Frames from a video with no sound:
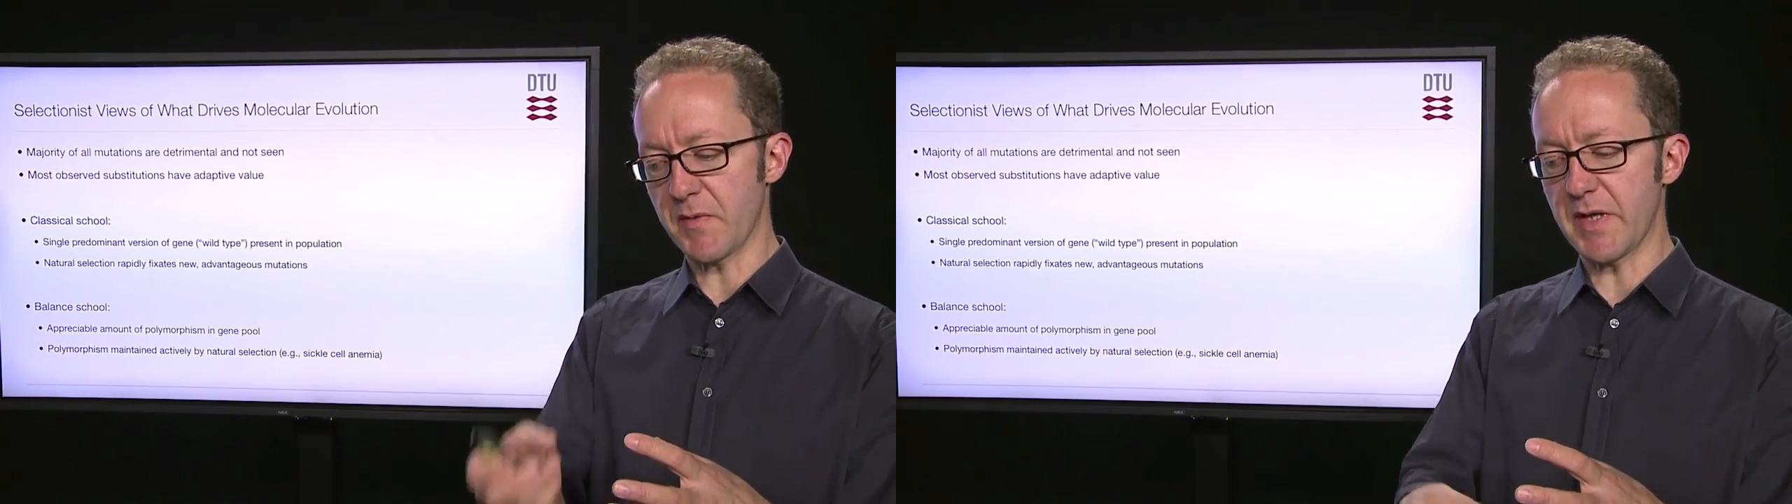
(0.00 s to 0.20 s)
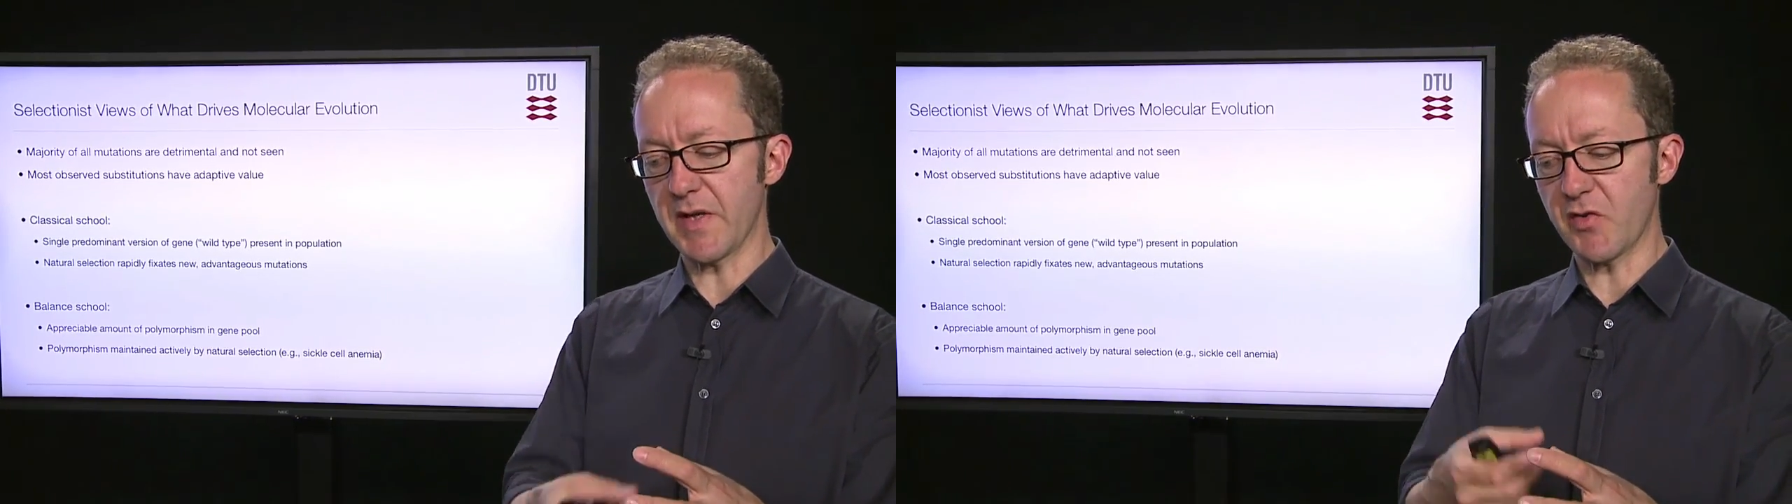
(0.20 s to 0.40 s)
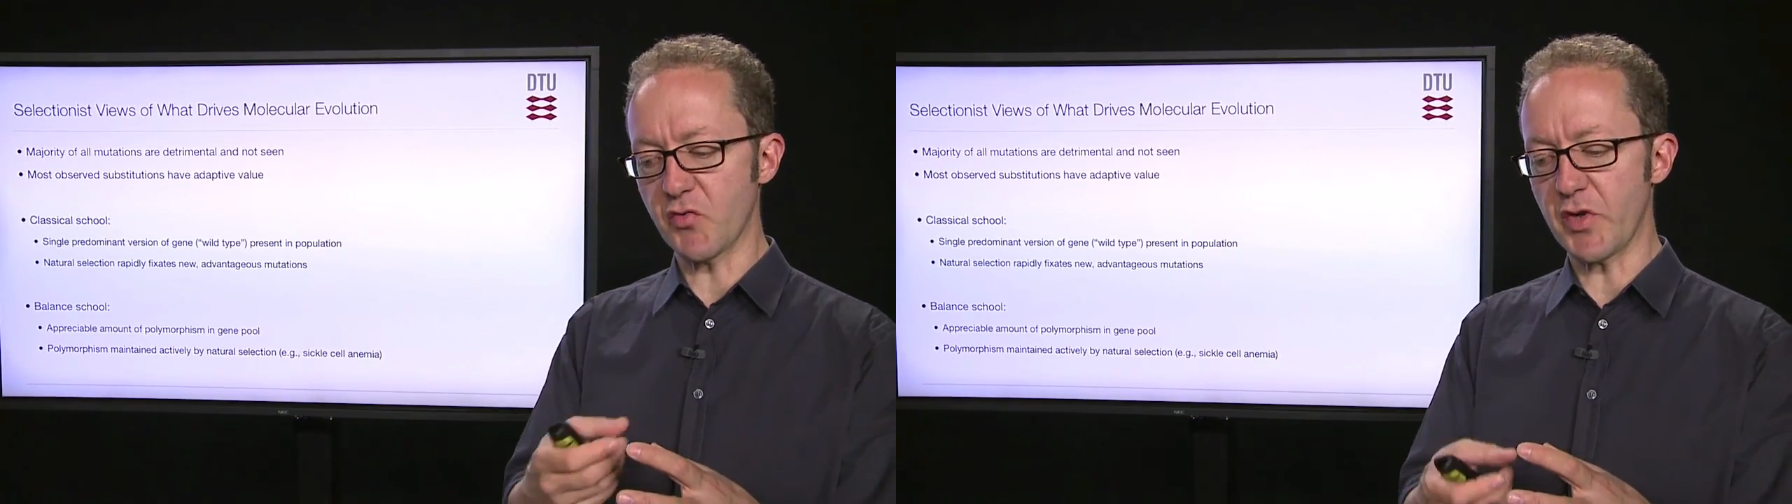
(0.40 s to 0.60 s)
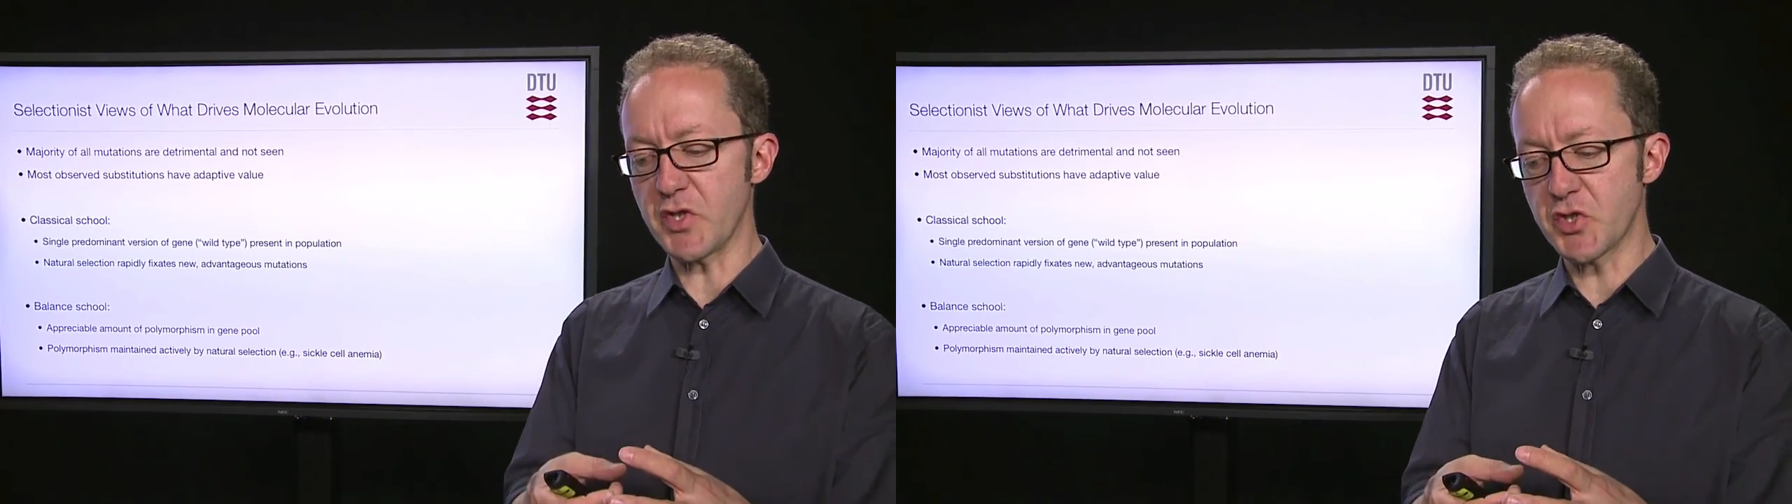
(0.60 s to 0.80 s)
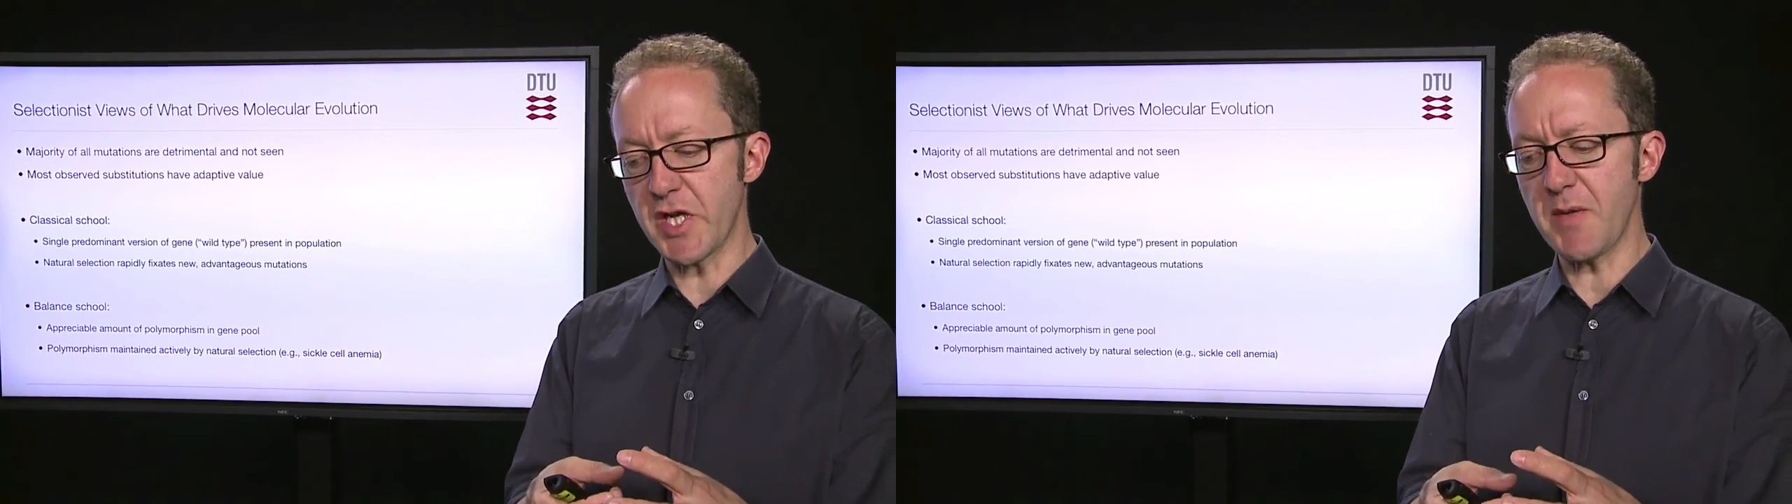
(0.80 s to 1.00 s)
get a
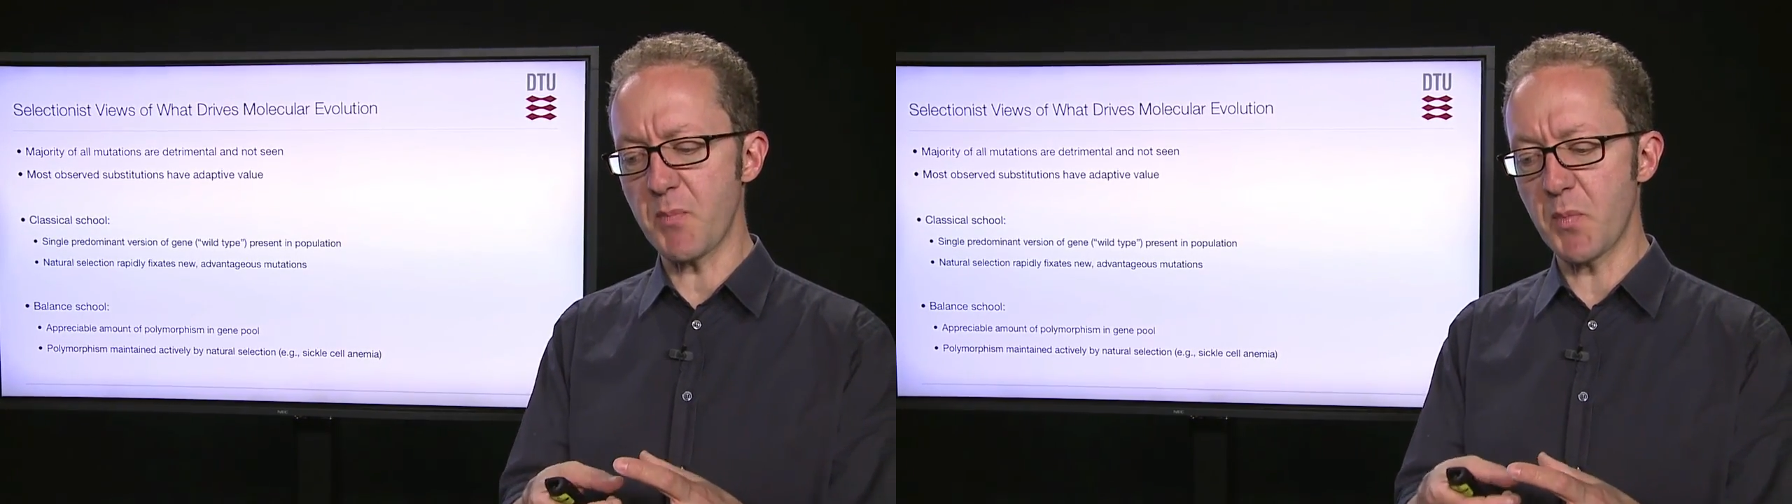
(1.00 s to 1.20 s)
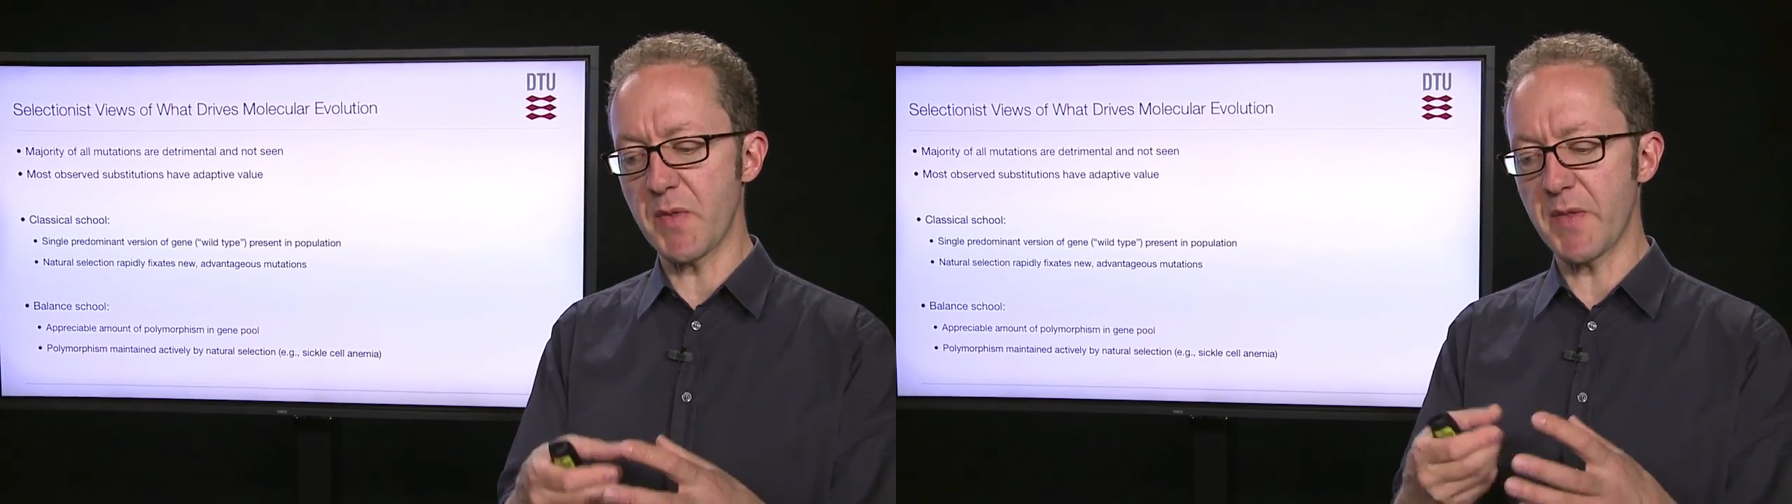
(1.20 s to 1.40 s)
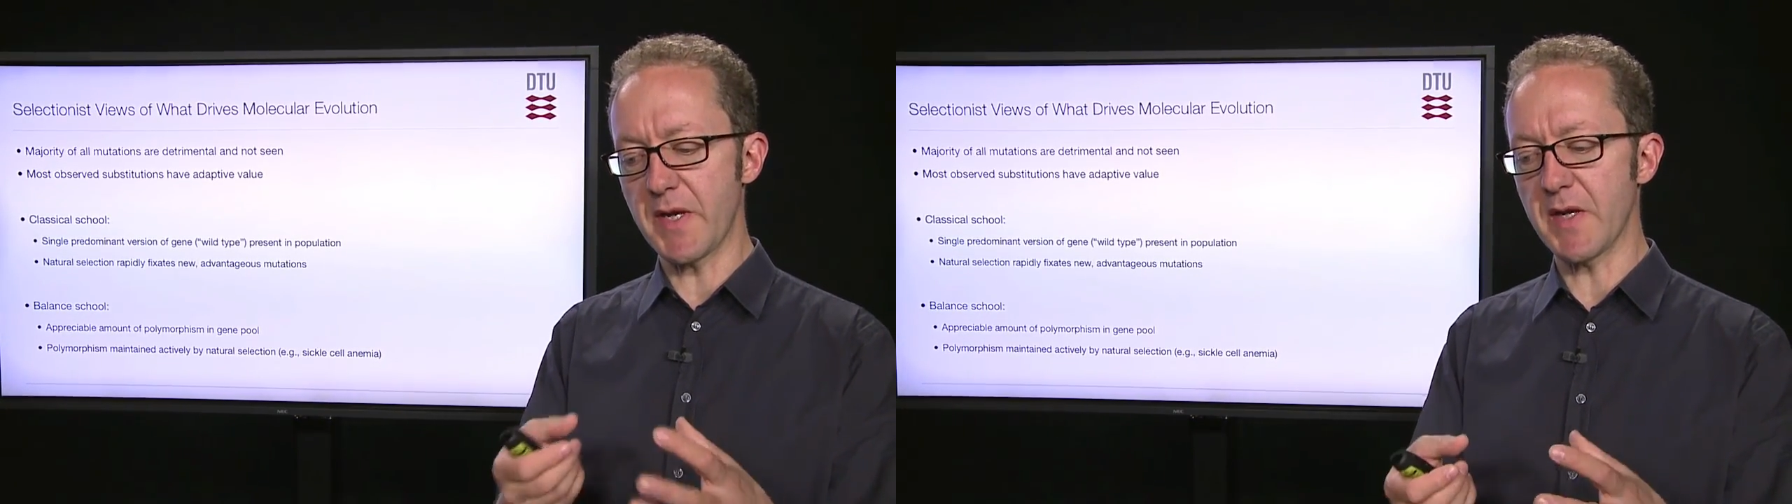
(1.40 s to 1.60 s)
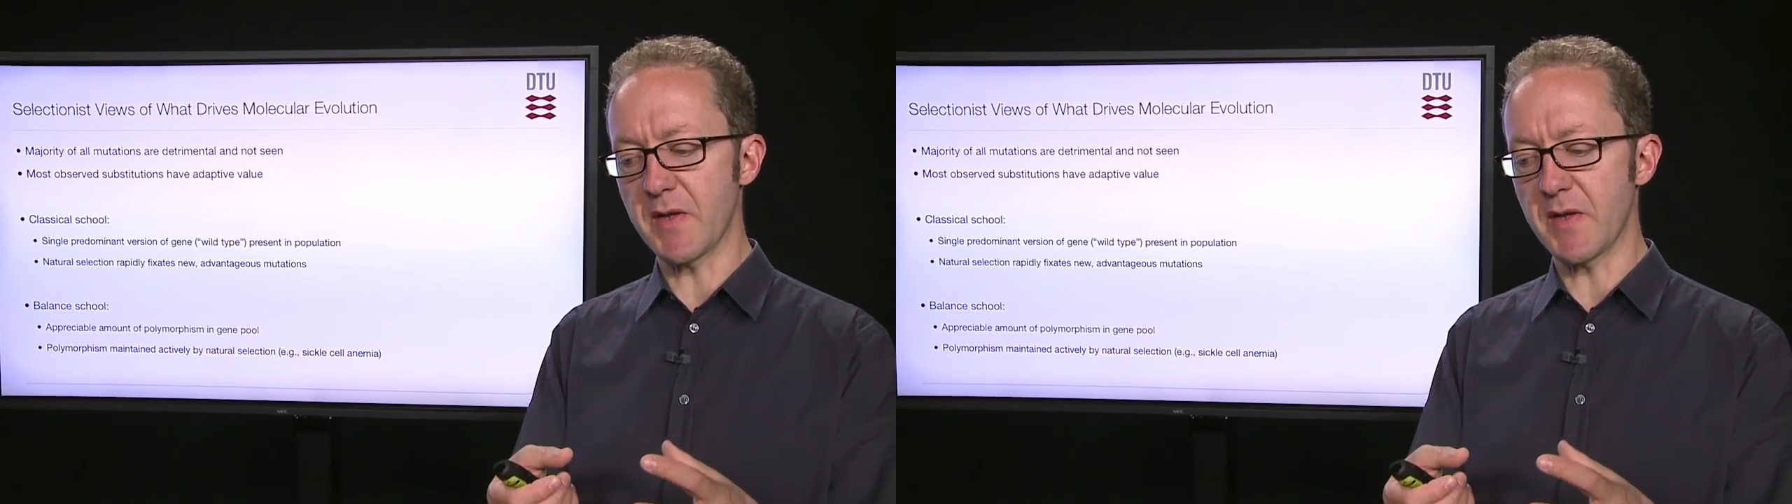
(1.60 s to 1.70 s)
strange shape when they are